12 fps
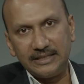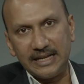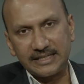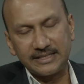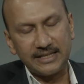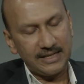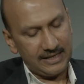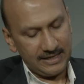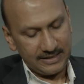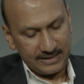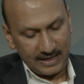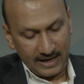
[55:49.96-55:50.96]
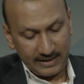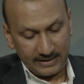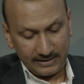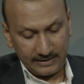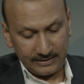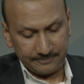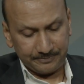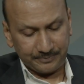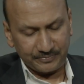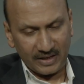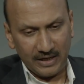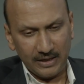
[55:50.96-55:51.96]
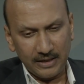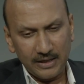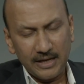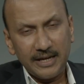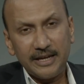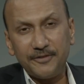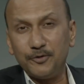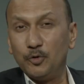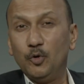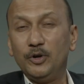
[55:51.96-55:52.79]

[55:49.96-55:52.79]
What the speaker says: lesson is that if you